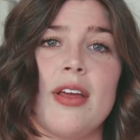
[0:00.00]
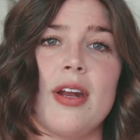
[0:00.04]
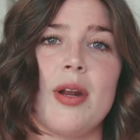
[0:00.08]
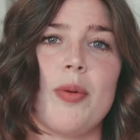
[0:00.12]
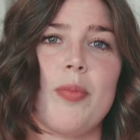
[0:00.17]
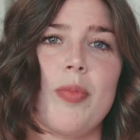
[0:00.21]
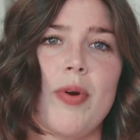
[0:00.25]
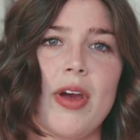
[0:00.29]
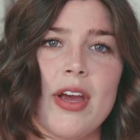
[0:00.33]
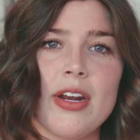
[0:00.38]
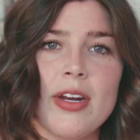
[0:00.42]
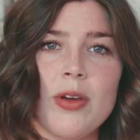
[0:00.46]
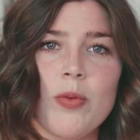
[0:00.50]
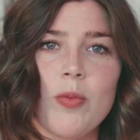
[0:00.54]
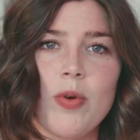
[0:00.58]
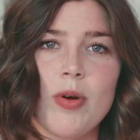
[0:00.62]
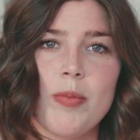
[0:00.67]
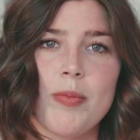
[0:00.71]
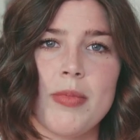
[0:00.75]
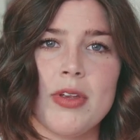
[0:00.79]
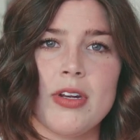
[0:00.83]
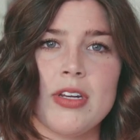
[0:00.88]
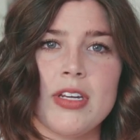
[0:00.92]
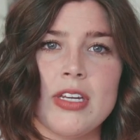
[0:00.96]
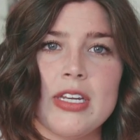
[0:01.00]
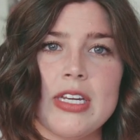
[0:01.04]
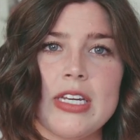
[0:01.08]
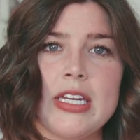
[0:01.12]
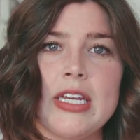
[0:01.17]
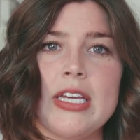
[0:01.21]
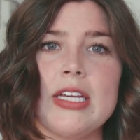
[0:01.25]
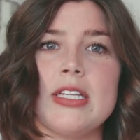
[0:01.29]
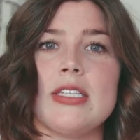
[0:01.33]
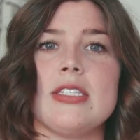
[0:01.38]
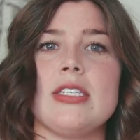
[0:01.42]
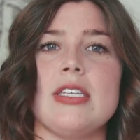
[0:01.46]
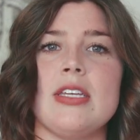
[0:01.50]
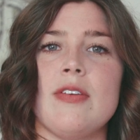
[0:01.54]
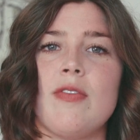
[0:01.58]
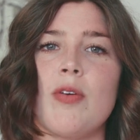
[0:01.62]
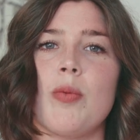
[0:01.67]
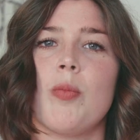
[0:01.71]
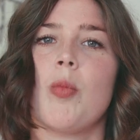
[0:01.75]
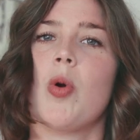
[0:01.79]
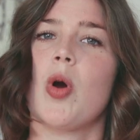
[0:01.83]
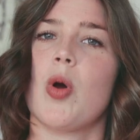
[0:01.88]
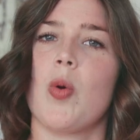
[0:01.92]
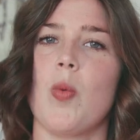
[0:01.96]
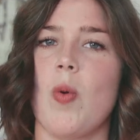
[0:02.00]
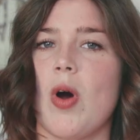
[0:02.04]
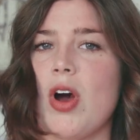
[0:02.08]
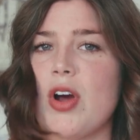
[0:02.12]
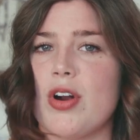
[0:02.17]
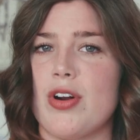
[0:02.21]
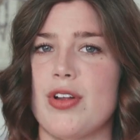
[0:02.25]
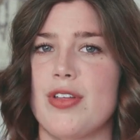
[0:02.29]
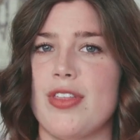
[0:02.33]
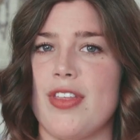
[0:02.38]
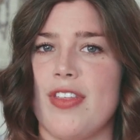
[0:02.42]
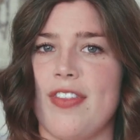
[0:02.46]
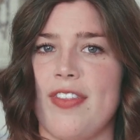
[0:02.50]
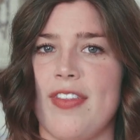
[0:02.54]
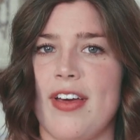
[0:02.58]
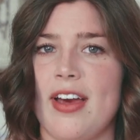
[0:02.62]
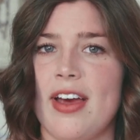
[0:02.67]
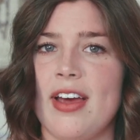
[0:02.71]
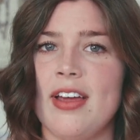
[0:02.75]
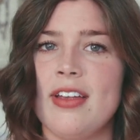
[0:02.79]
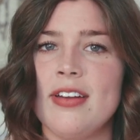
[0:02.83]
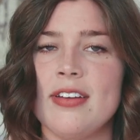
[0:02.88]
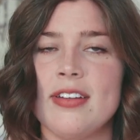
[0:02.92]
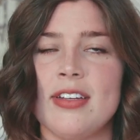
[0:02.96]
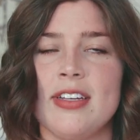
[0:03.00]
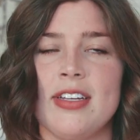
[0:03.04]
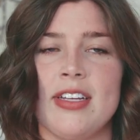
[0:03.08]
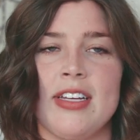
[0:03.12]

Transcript: A pregnant woman needs even more water than that.